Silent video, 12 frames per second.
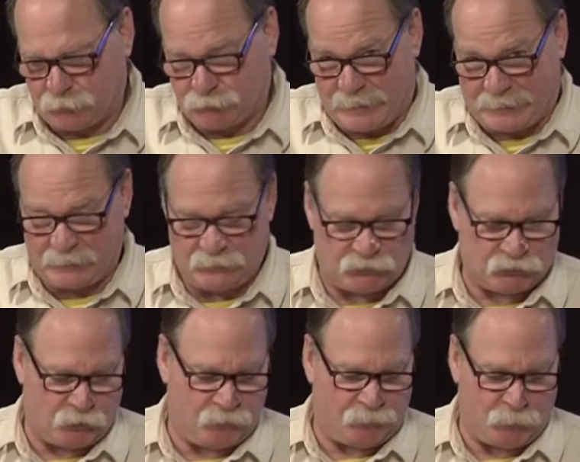record and
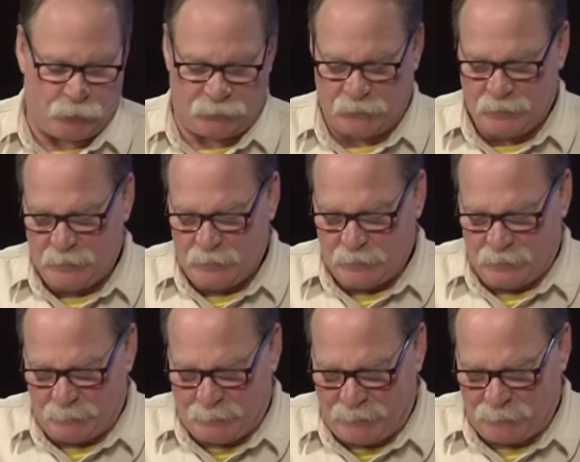so forth
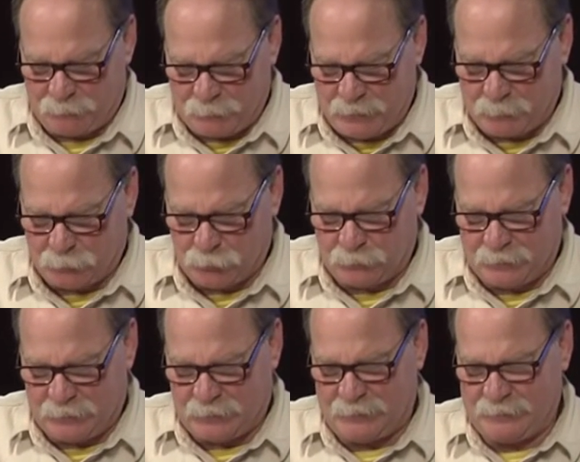about people
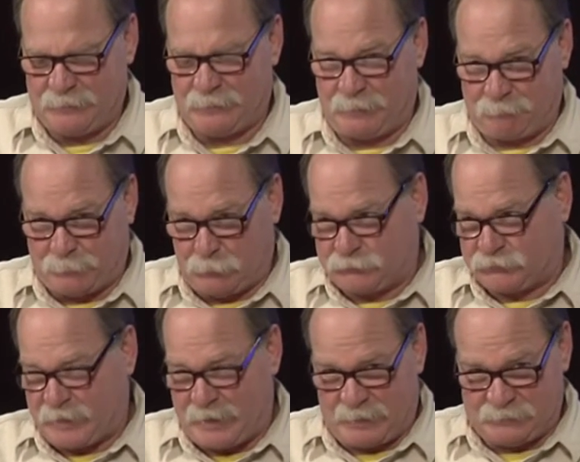on both
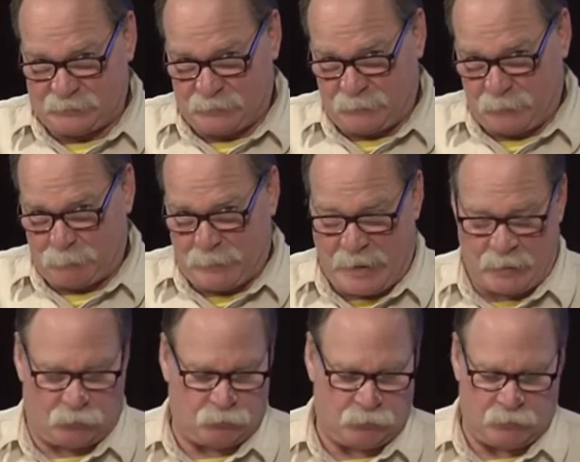sides of the
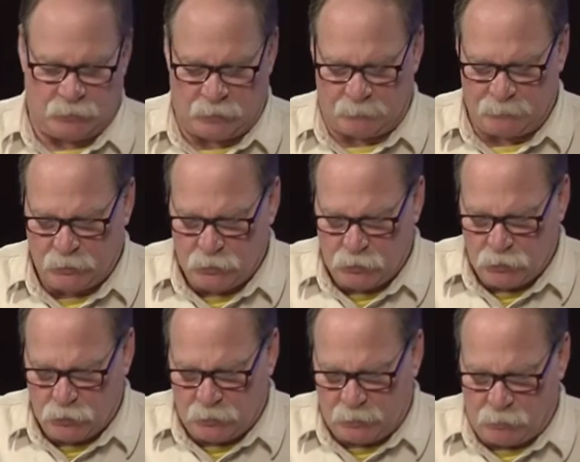battle,
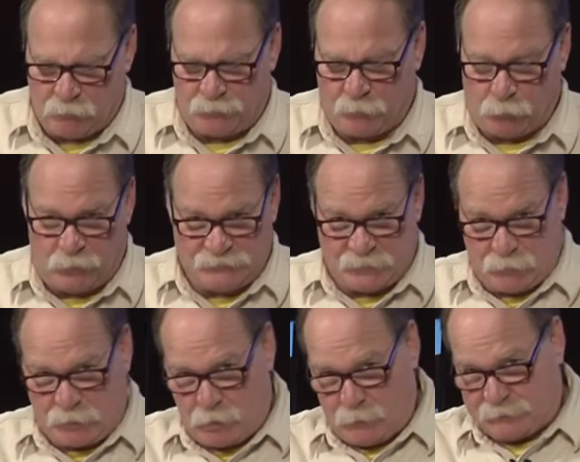the ones that were
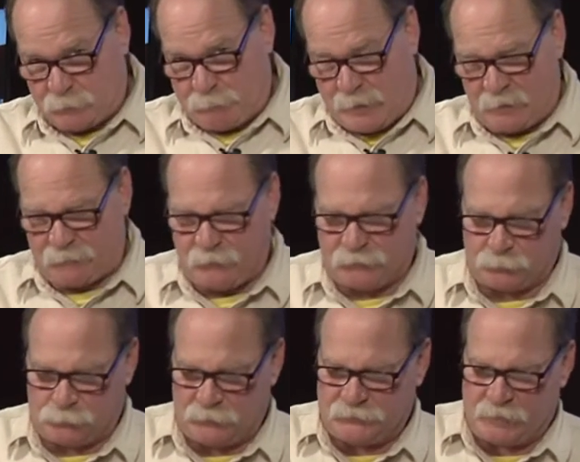going to benefit, the
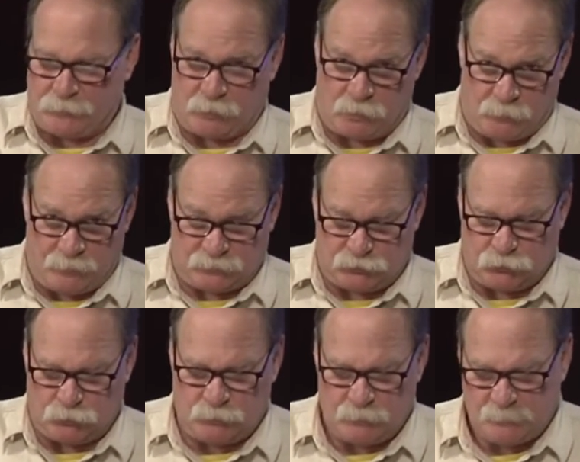ones that were going
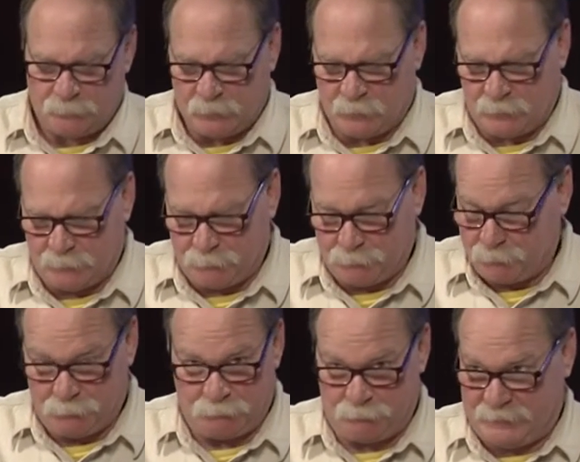to
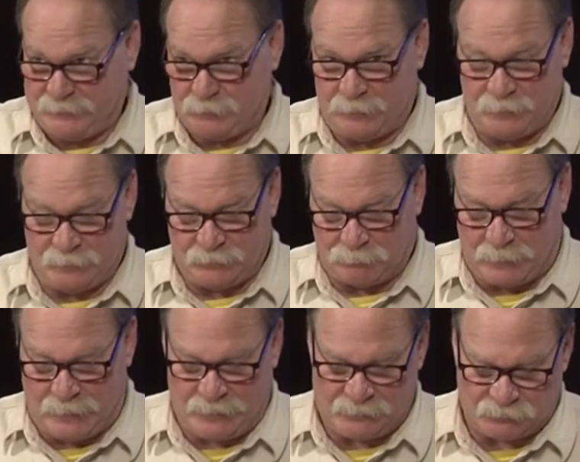be in a
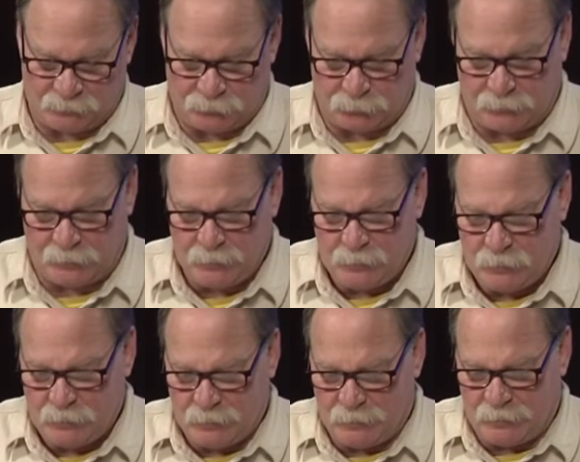demise, literally,
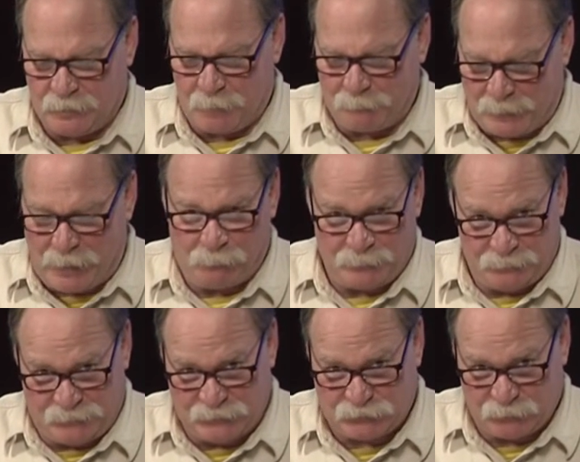about
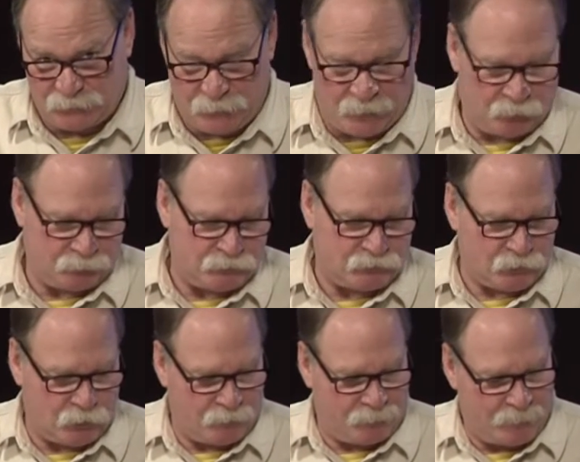this Federal
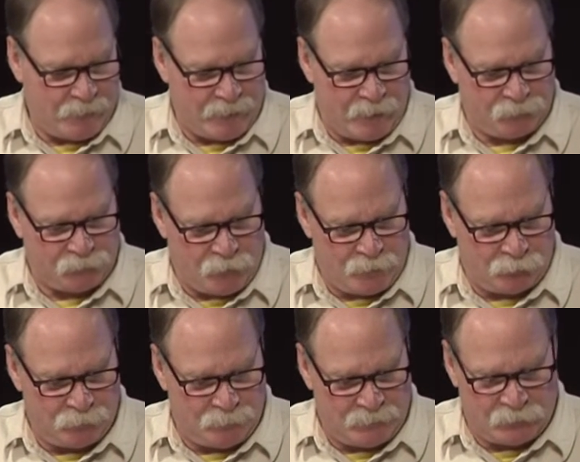Reserve, and I thought it
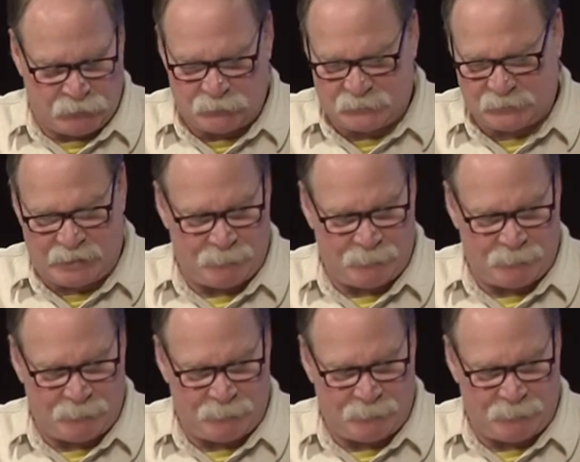would be a good time